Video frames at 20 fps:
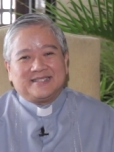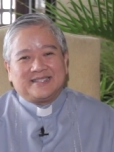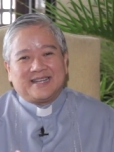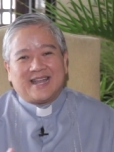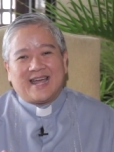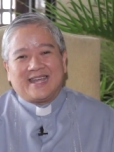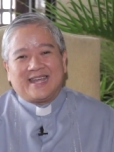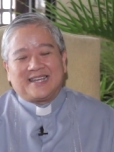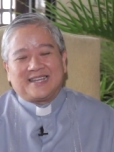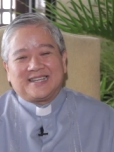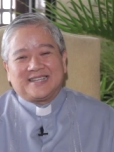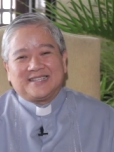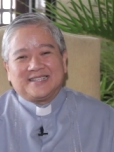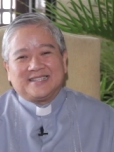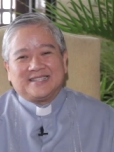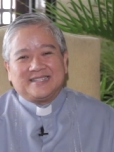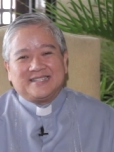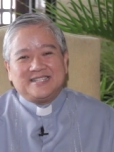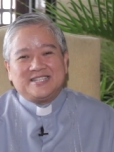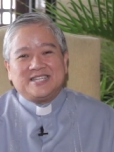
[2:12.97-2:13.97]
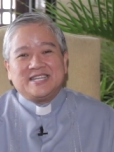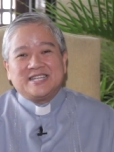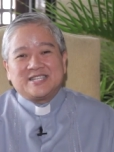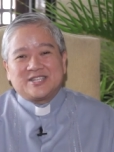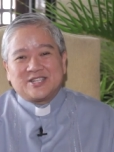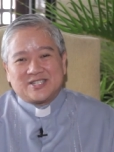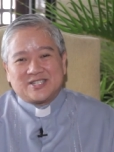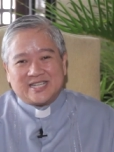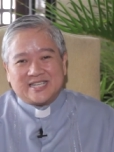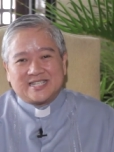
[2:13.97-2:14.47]
Like
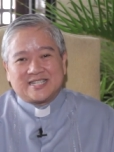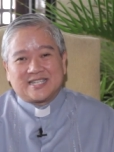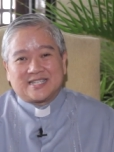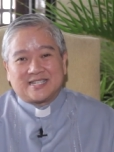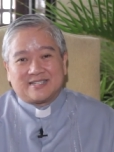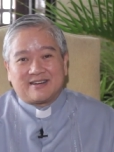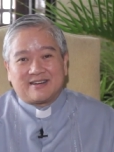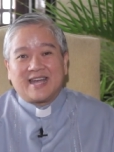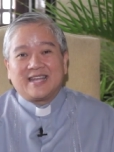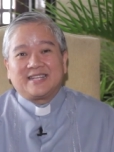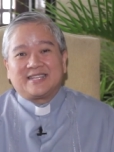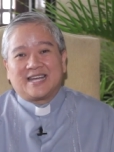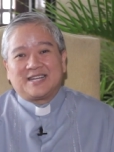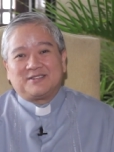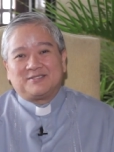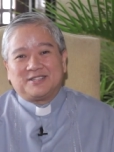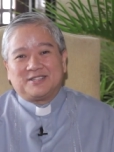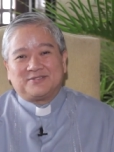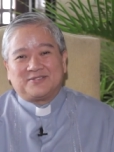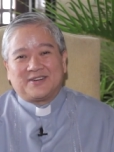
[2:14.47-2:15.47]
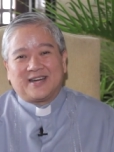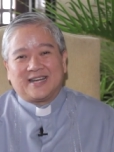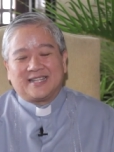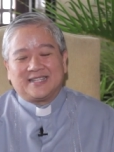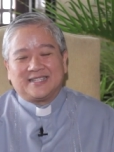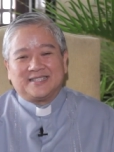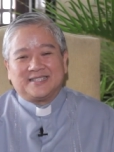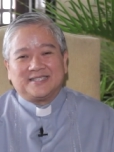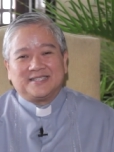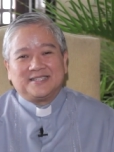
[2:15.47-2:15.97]
Jesus sits at the right hand of the
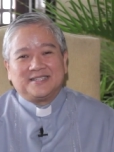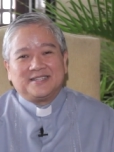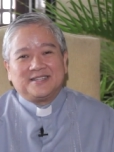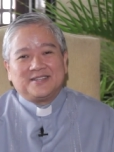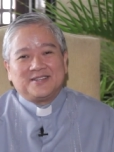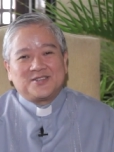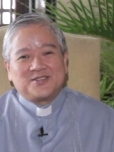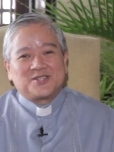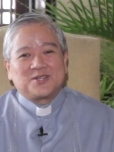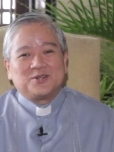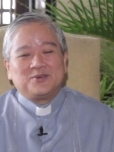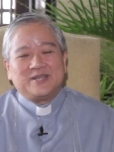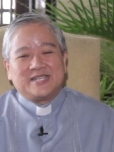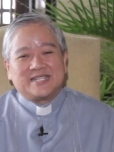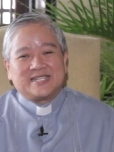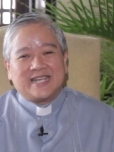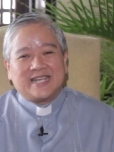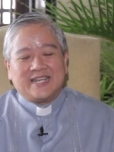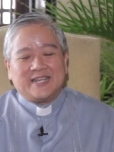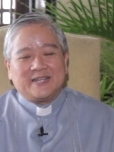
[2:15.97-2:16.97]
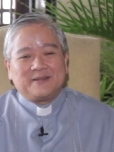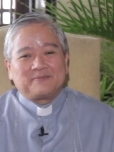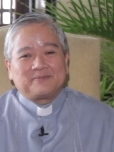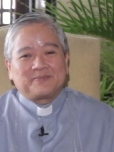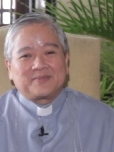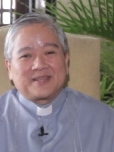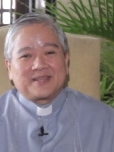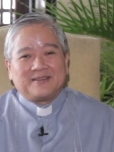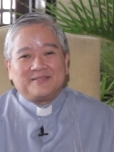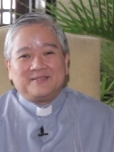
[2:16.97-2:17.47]
Father. So we say,
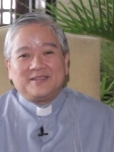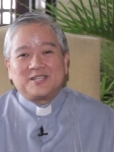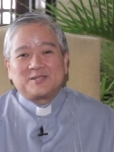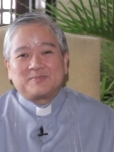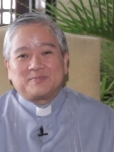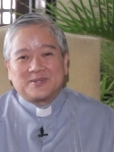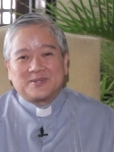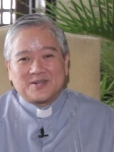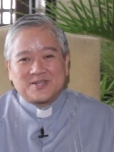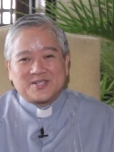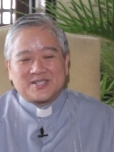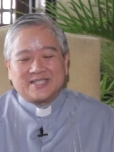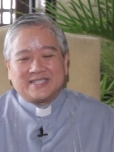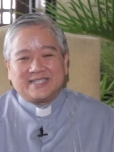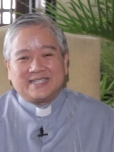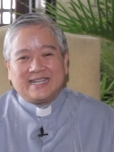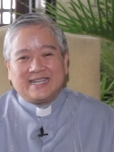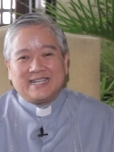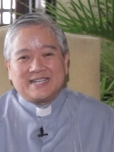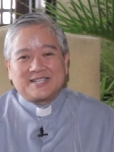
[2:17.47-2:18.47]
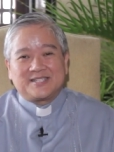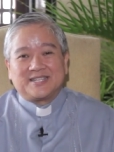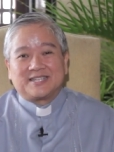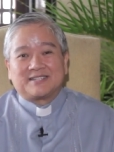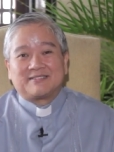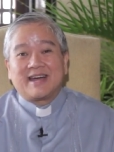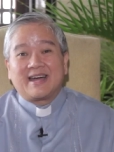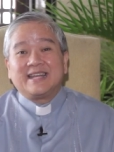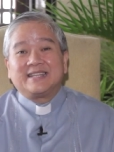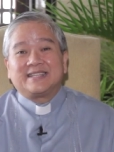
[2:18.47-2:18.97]
this person is the
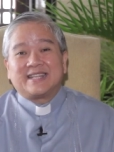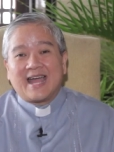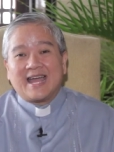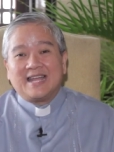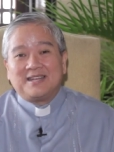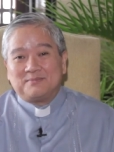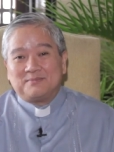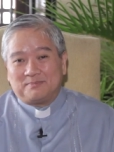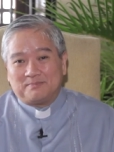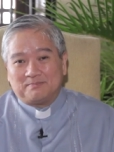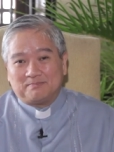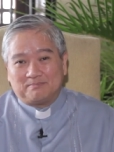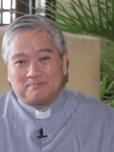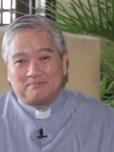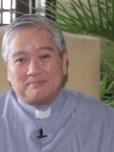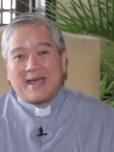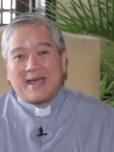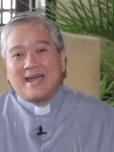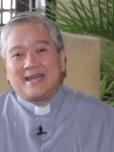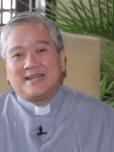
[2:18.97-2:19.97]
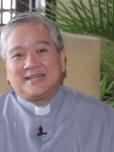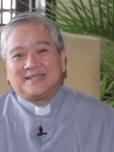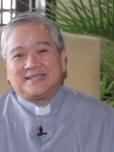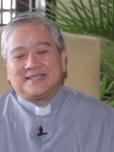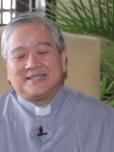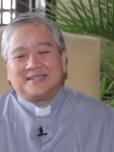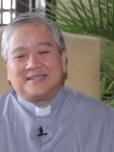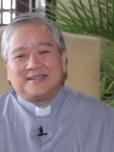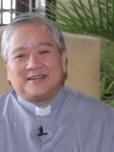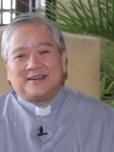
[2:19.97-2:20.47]
right hand
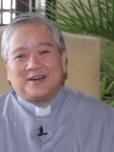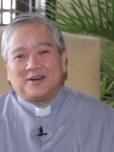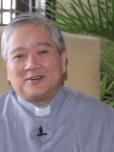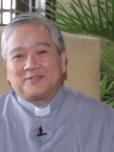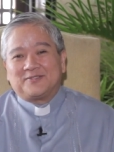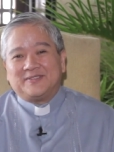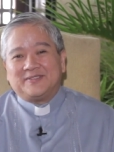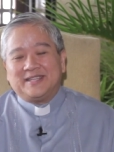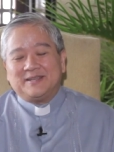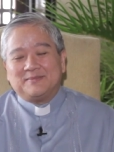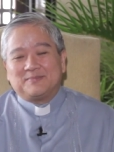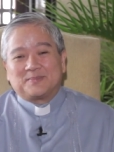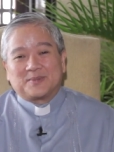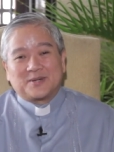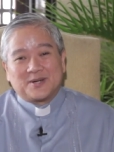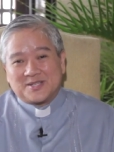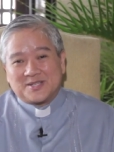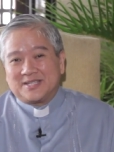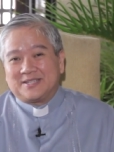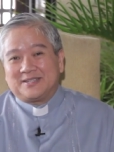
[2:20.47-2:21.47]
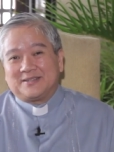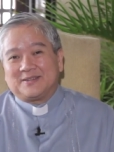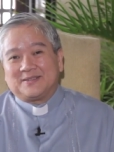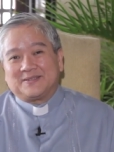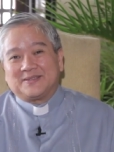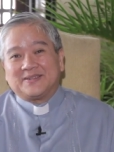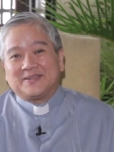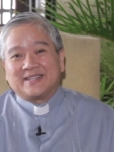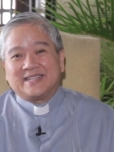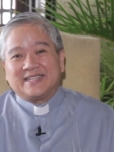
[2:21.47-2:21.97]
man of the person in
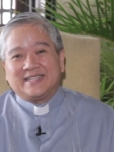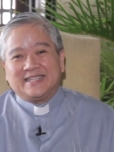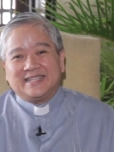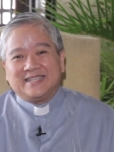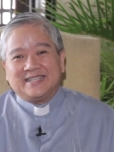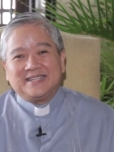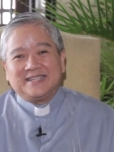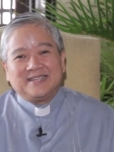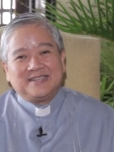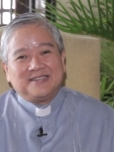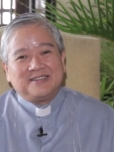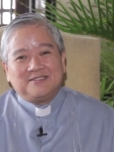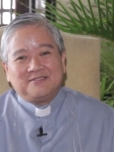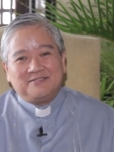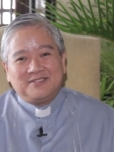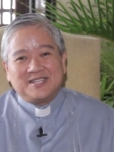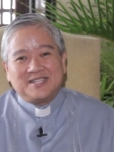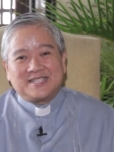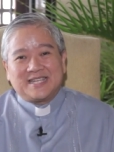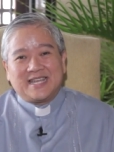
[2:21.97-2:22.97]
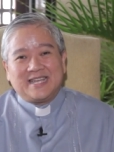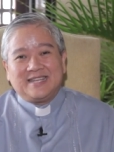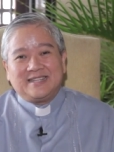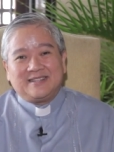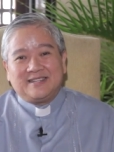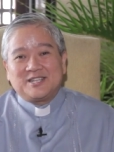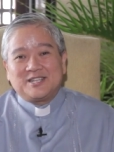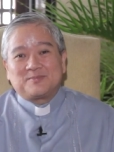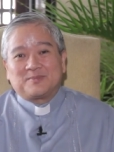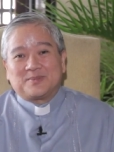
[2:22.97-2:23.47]
authority. We say,
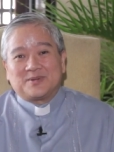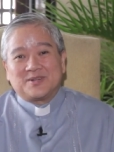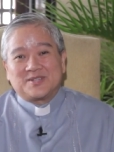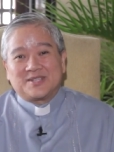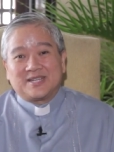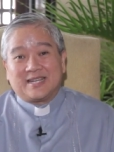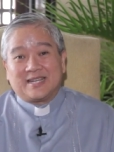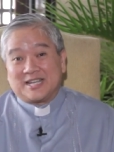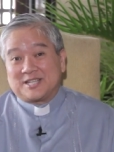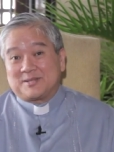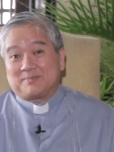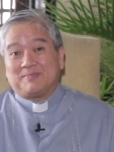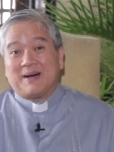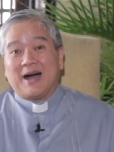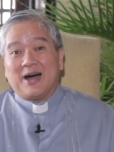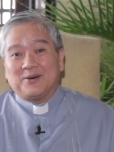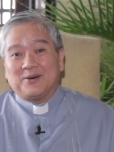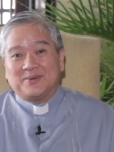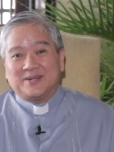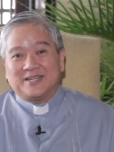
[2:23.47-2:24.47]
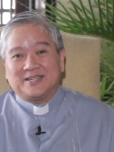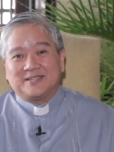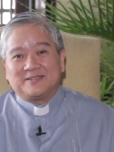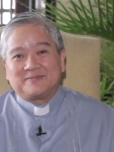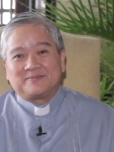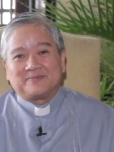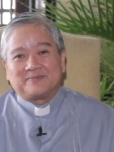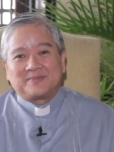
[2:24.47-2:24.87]
this person has power.